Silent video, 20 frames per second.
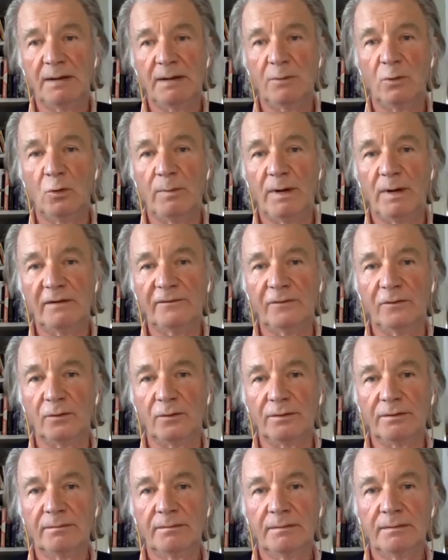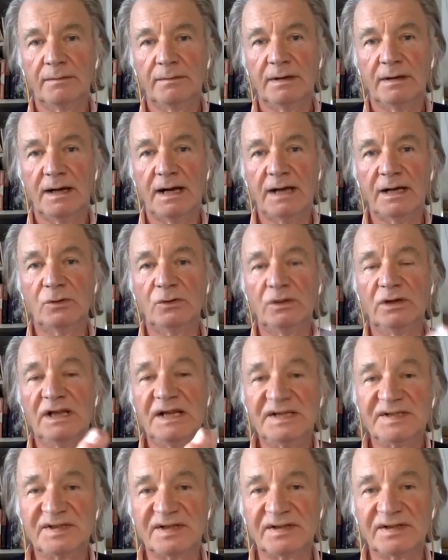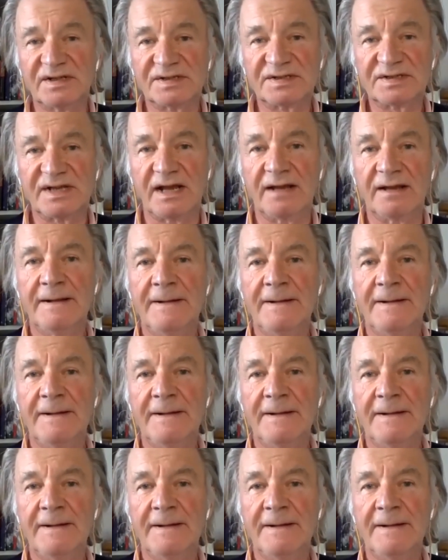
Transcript: mobile phone. I could lease it instead.